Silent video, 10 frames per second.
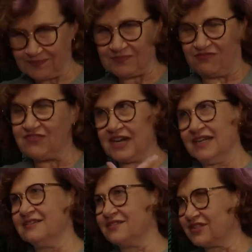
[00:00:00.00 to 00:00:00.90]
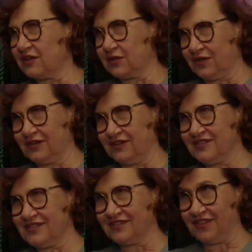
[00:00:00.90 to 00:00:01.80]
Violence
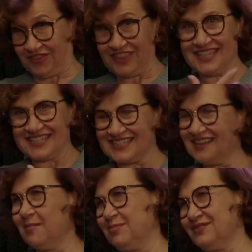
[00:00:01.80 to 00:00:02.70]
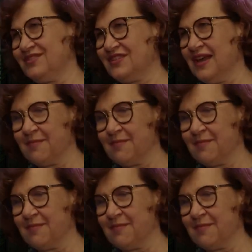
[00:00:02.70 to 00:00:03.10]
occurs, things happens,